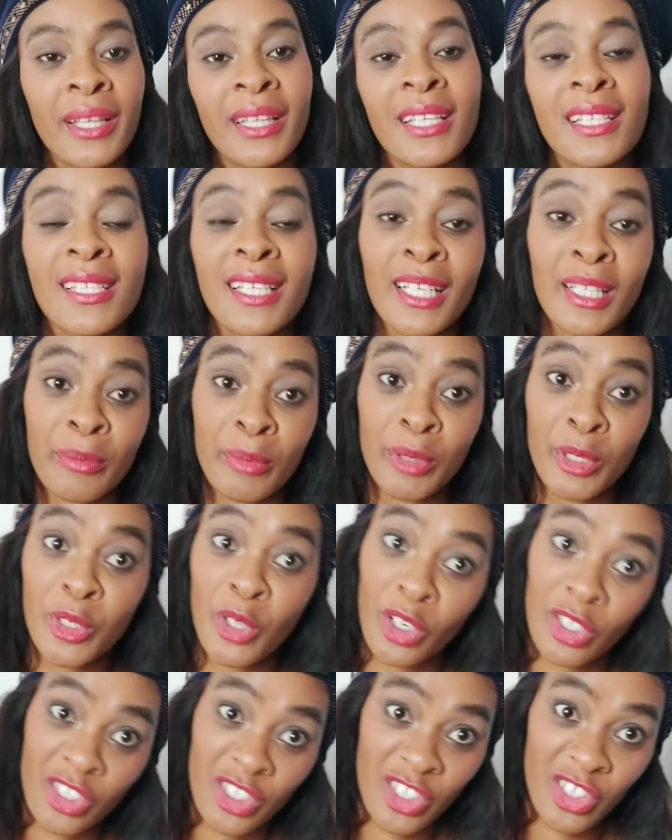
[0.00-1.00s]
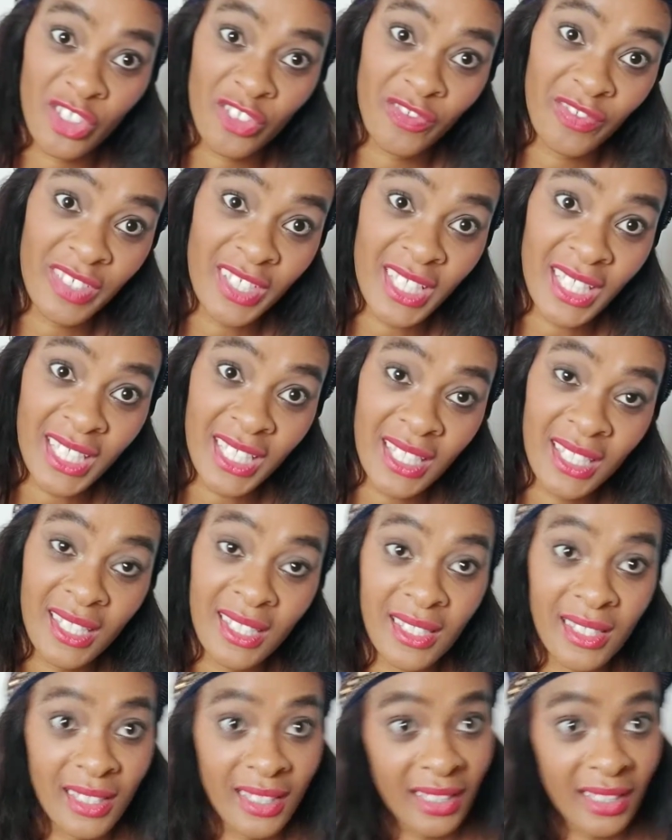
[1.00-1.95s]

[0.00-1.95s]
that's going to be charging you fees